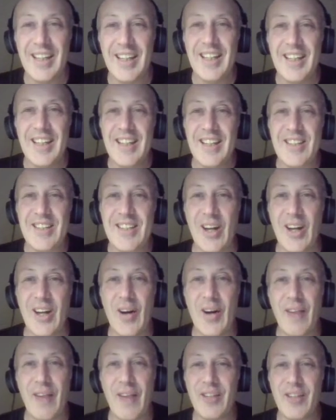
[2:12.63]
So I
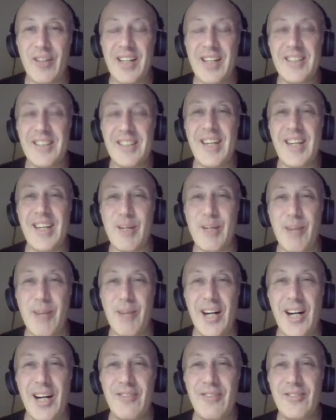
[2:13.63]
forget to take them off.
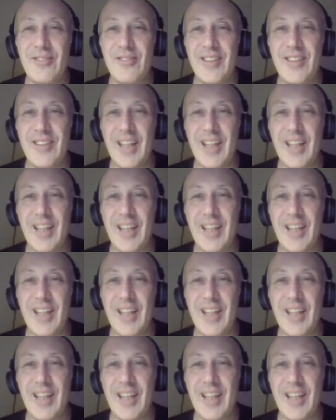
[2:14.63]
And